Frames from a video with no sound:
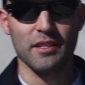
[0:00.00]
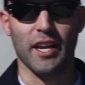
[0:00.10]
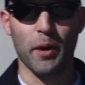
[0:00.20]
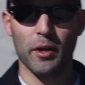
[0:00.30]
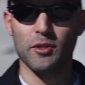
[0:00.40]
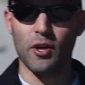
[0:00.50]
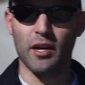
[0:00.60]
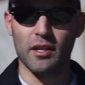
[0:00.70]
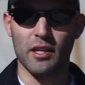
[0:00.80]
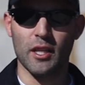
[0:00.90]
Today I want to
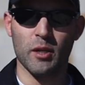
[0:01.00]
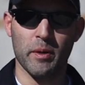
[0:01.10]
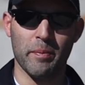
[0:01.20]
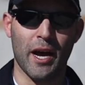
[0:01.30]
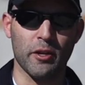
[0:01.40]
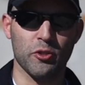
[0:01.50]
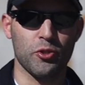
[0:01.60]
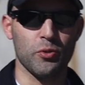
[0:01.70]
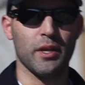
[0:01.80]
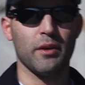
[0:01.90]
talk a little bit about
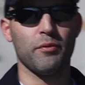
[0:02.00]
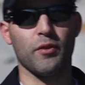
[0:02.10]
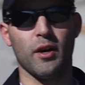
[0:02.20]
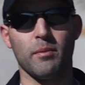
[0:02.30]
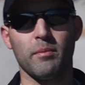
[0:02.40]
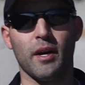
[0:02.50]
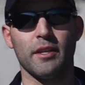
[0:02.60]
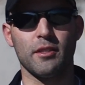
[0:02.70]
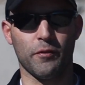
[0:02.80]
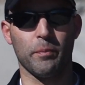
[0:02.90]
shooting from
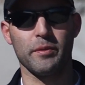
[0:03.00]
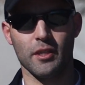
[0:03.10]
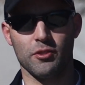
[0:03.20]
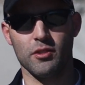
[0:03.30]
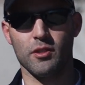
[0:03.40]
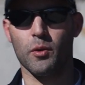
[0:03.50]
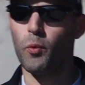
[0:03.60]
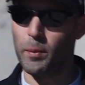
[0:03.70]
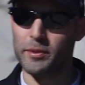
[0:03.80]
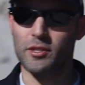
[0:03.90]
uh, different positions
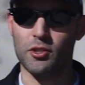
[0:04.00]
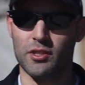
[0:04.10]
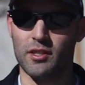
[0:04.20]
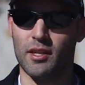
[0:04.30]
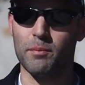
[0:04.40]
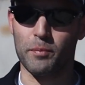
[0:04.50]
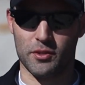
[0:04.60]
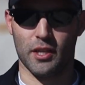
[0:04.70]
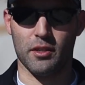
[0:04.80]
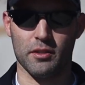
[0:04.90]
and one position in
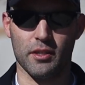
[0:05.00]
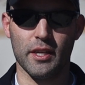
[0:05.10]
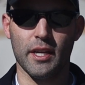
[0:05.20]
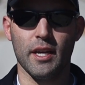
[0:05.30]
particular,